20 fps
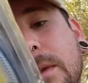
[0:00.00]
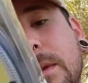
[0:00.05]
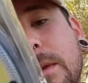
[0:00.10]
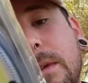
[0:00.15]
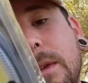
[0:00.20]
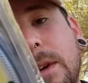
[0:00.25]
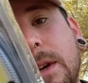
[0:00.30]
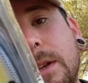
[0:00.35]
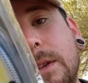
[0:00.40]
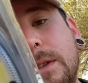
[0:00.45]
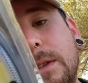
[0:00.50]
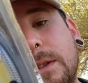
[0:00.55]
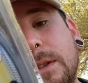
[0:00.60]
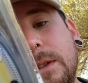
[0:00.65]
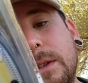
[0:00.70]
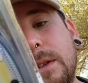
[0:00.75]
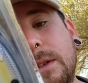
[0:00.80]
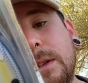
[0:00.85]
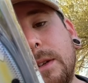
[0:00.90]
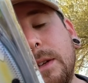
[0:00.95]
Let's
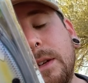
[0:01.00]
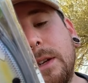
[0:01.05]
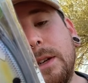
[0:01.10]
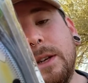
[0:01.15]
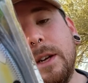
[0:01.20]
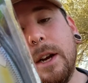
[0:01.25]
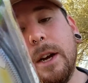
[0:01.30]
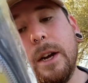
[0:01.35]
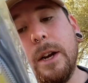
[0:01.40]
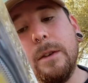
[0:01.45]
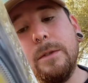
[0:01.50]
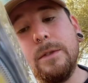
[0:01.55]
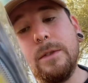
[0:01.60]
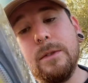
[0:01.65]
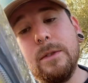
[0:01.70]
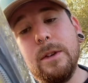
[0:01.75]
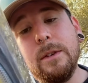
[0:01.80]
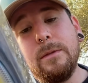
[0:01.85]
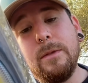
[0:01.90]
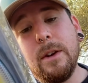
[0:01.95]
see. It dives
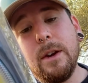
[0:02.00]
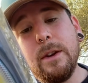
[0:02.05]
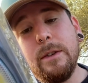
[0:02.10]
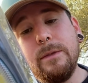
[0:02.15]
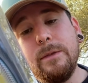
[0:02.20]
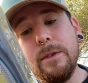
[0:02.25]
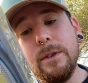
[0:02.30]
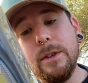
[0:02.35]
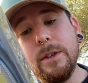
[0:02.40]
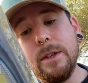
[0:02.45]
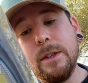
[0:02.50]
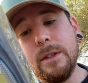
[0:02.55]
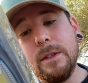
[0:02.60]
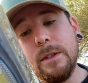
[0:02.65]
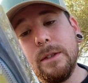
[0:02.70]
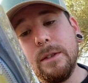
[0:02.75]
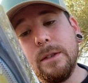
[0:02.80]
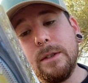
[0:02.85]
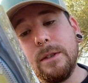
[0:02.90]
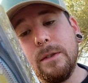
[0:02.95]
3 to 5 foot.
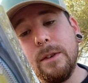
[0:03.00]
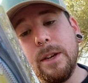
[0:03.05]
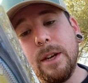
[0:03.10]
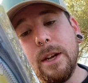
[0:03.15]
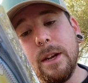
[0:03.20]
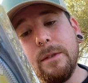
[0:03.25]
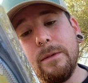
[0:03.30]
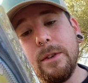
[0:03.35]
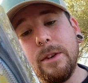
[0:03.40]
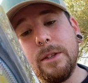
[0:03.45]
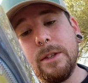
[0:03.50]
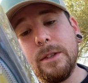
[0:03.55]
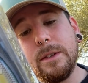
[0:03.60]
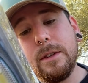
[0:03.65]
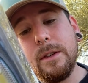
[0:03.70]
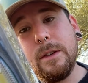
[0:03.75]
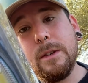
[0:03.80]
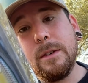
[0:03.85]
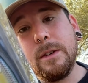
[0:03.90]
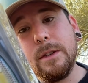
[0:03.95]
It's 3.5 inches
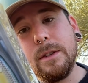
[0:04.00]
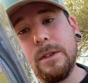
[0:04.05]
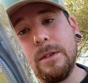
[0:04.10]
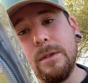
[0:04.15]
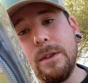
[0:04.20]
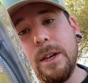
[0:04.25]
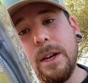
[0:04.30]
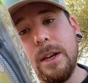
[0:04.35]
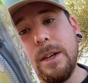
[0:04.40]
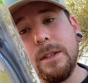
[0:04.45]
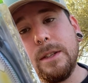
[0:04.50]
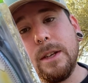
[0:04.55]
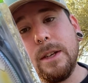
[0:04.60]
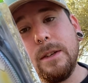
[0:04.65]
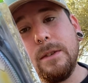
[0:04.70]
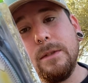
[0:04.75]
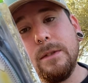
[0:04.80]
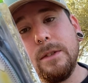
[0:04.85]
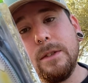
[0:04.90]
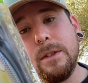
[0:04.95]
long. It's 3/8
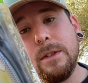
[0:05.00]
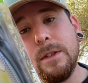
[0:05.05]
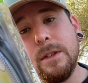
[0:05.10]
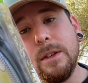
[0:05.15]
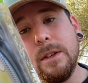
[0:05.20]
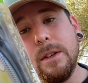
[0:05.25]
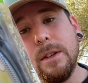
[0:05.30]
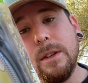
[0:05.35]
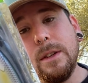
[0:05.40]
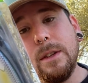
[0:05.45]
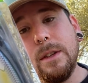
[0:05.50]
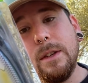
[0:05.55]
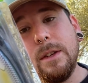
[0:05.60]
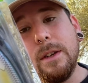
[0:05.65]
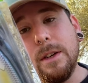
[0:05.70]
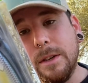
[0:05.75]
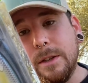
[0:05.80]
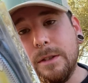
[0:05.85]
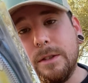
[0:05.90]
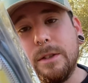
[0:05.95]
ounce.
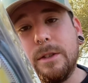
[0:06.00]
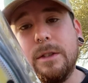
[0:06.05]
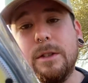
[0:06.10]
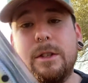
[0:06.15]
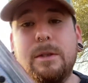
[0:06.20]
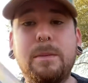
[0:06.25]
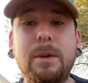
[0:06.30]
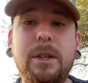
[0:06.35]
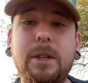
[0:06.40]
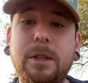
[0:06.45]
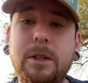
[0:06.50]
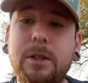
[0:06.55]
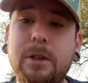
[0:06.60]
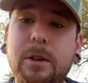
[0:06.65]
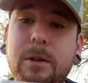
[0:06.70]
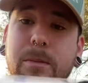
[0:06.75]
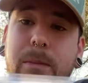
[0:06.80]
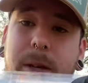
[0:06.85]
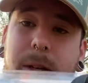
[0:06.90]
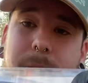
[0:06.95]
It is a suspending
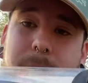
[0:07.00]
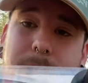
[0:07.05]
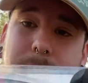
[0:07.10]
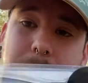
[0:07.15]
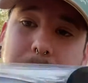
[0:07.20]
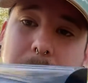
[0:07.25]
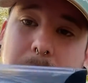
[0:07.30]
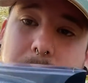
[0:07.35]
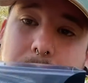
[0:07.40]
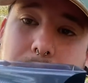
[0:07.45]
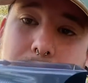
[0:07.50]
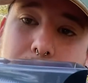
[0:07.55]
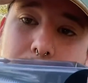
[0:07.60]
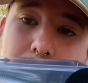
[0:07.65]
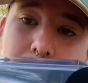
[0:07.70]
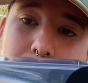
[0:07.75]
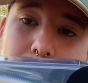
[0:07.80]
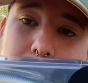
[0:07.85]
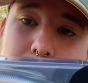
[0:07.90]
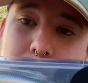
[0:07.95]
jerk bait.
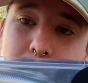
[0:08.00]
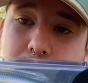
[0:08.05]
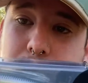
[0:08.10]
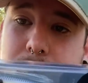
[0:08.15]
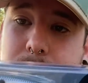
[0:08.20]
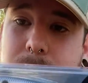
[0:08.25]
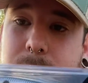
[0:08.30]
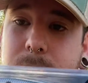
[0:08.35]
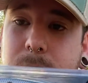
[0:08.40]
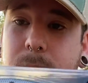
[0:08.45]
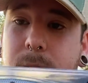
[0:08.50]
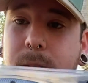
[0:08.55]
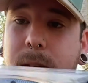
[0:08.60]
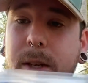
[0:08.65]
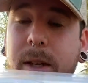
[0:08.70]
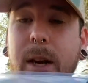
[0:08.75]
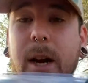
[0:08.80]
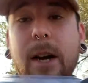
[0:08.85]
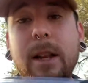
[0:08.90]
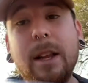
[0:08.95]
Looks pretty
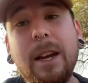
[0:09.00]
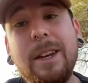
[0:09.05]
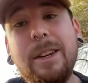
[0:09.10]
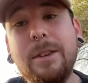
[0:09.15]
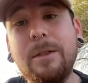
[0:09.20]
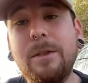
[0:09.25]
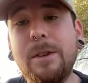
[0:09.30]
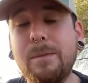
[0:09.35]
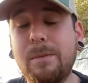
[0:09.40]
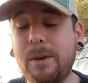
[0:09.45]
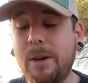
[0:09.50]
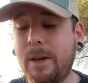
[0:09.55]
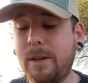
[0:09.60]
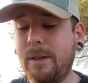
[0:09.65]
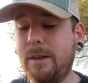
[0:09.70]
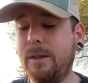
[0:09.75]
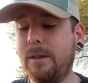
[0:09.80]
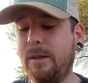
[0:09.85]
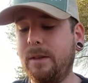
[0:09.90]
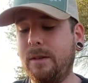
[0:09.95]
solid. I like Googan
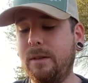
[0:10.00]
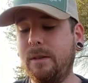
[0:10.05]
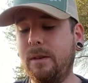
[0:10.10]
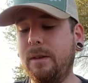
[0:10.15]
products.